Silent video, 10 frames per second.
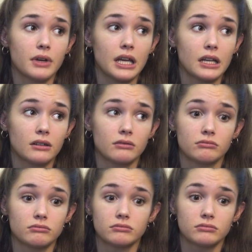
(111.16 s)

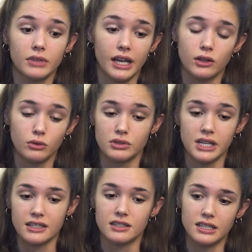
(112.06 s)
in like your
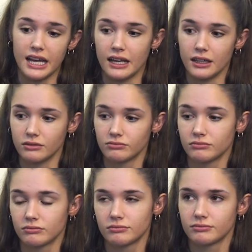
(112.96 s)
day-to-day,
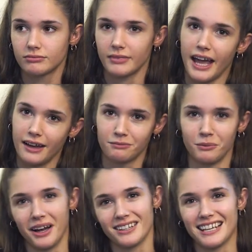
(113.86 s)

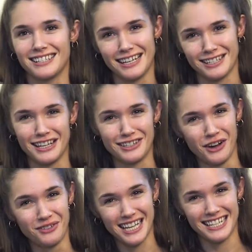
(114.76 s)
well, I say day-to-day
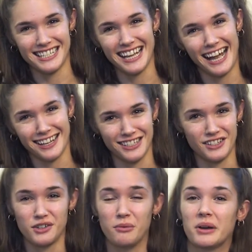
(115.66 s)
job, day-to-day
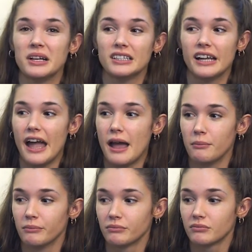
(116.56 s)
acting job,
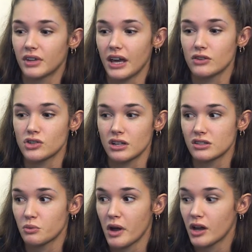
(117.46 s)
get the
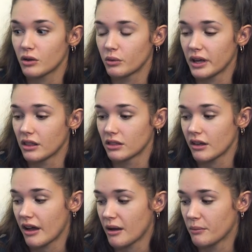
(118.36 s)
chance to work with.
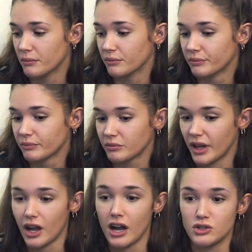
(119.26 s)

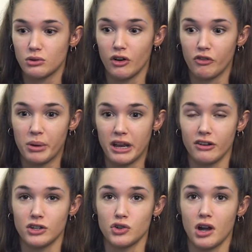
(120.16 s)
Like I do a lot of
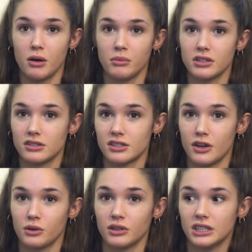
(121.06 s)
period dramas,
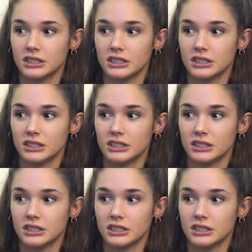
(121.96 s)
so